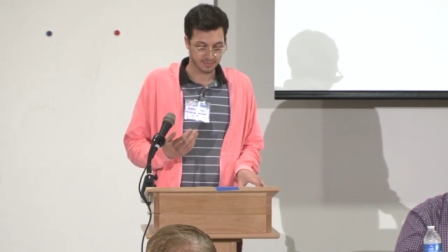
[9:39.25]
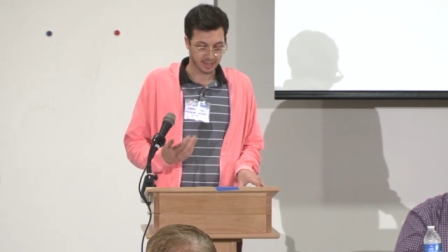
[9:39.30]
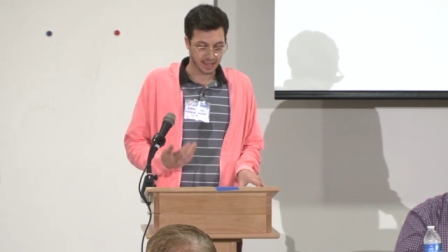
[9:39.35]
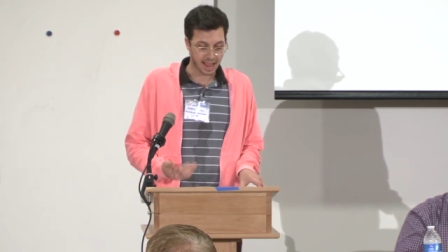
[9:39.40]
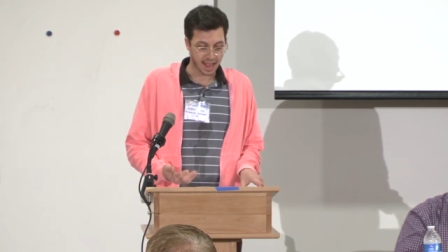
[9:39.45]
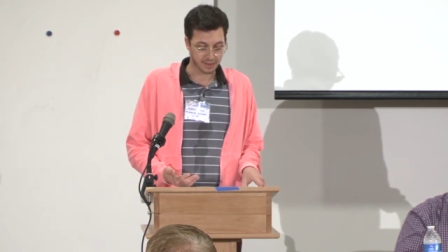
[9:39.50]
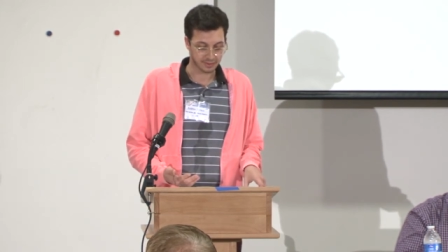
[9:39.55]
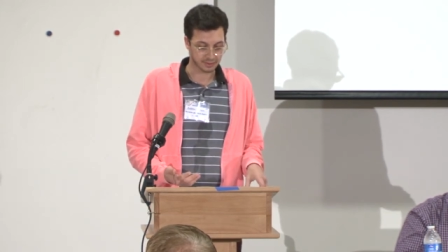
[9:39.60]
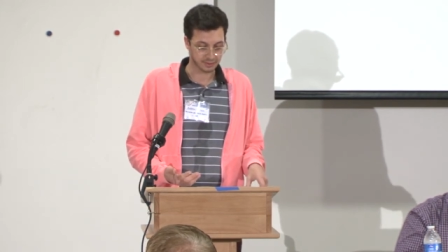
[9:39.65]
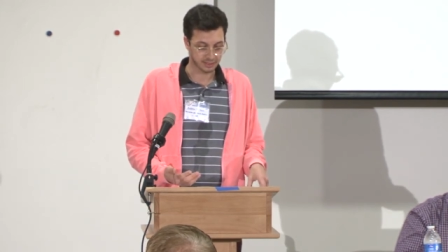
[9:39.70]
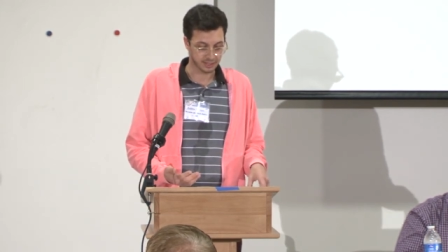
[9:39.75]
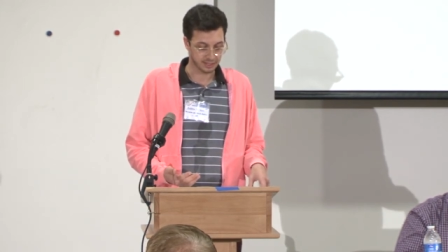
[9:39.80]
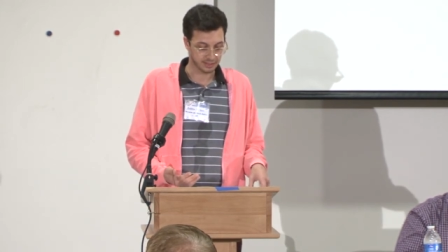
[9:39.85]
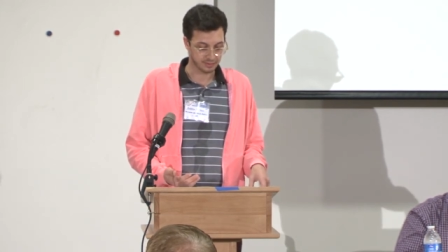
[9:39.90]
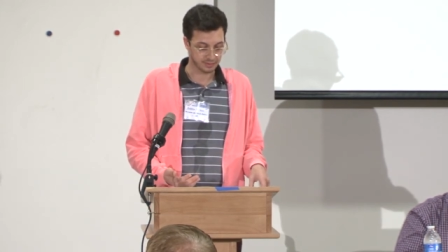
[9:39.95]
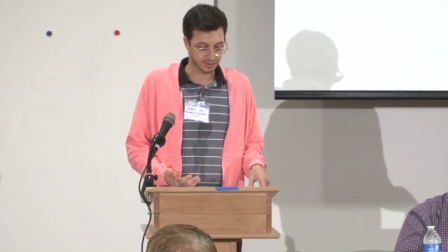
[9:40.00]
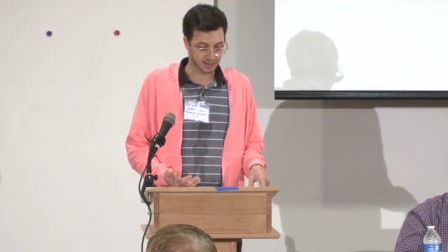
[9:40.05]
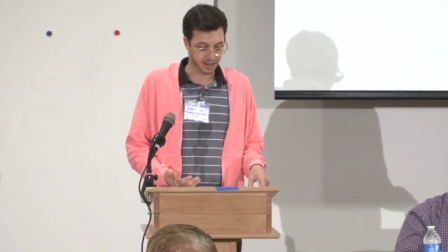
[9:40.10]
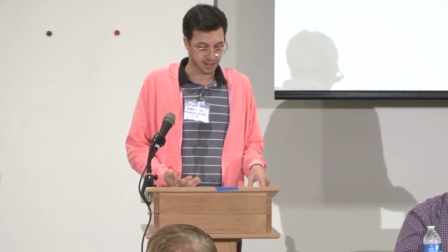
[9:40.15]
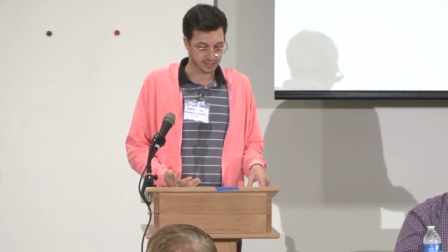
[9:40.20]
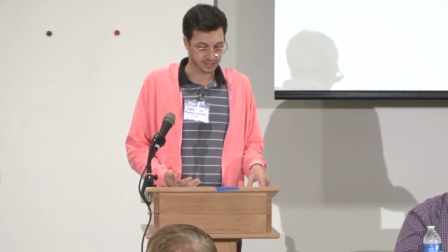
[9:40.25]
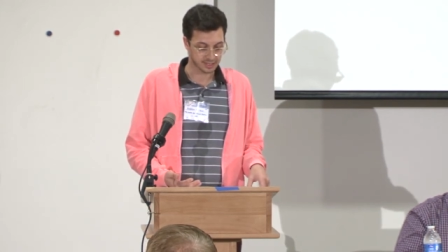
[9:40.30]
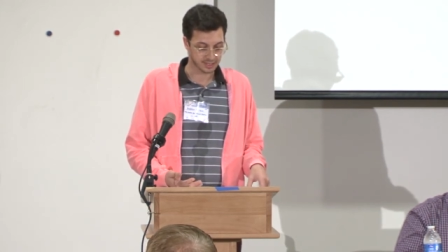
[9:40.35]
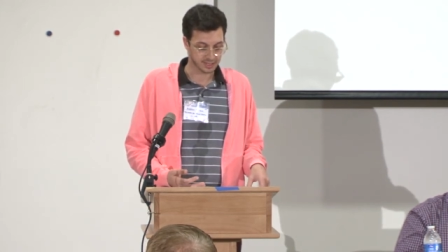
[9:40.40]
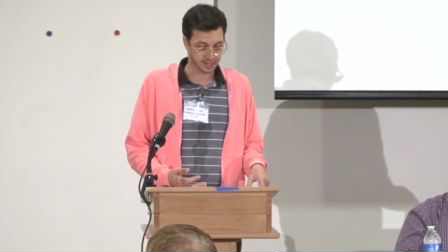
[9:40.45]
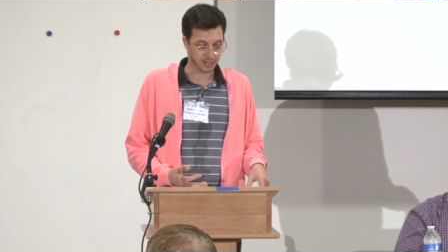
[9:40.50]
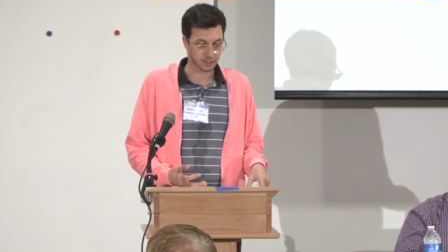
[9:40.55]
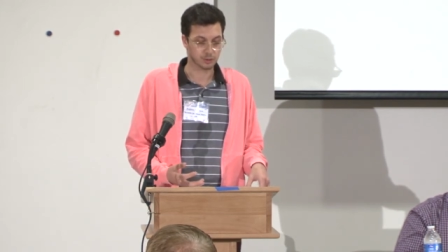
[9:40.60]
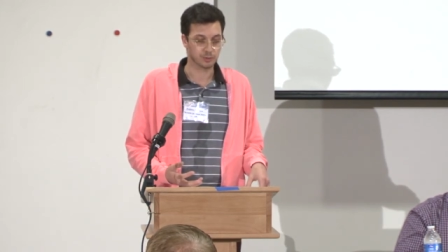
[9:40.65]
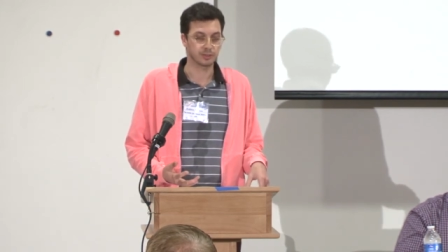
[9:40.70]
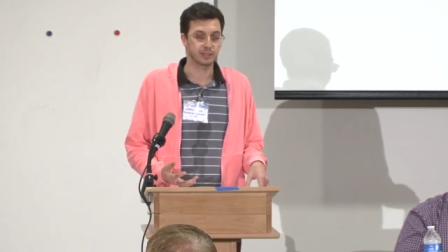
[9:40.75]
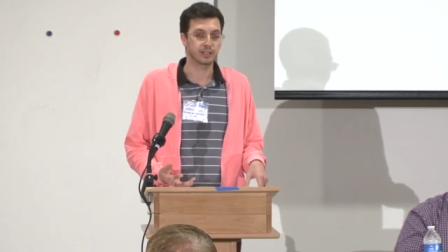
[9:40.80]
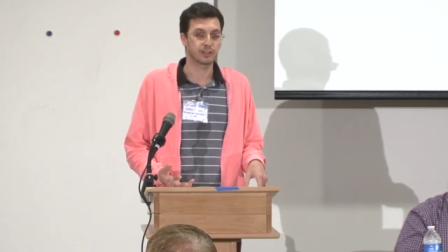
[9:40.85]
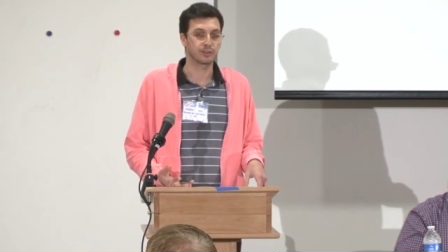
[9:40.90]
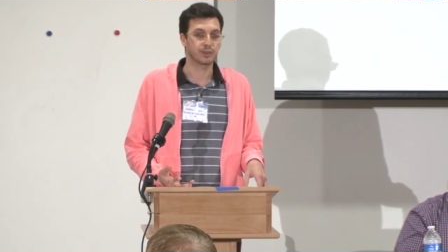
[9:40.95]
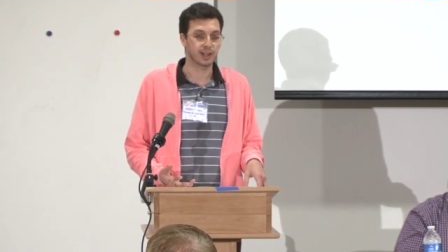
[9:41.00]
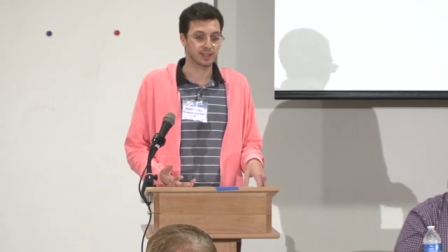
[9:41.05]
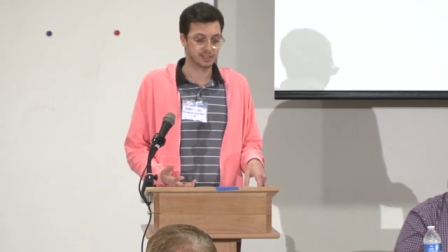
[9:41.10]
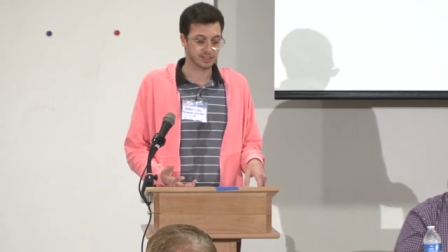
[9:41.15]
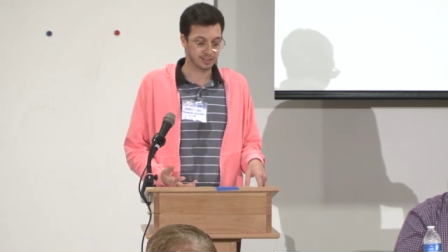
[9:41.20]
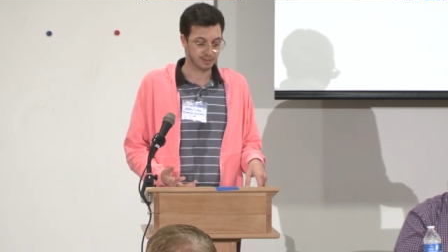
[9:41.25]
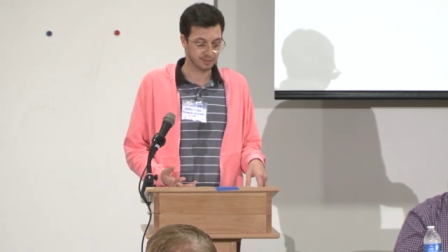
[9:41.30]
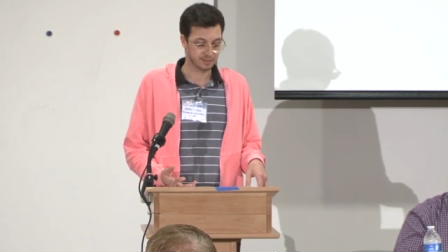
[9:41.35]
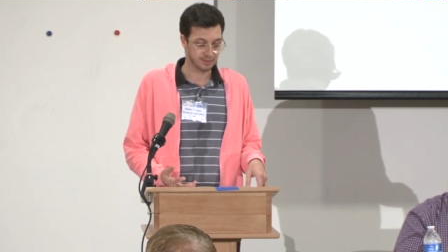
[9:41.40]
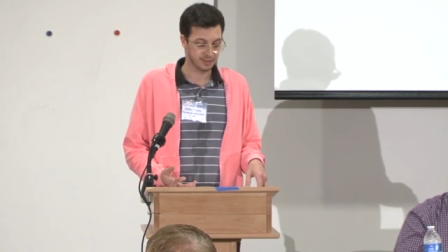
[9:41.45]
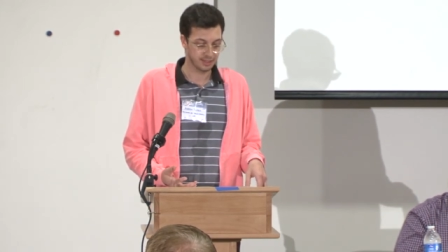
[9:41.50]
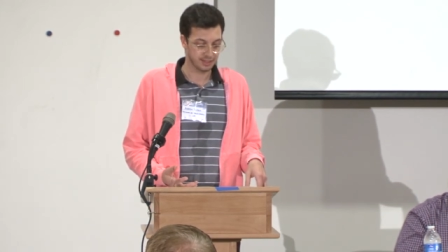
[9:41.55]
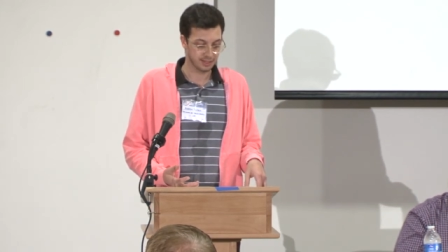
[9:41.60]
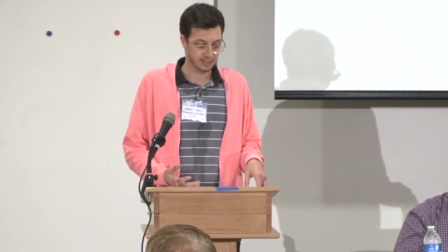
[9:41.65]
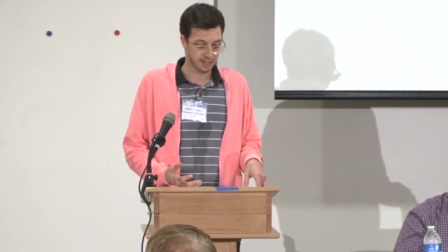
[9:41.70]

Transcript: athlete as a sexually aggressive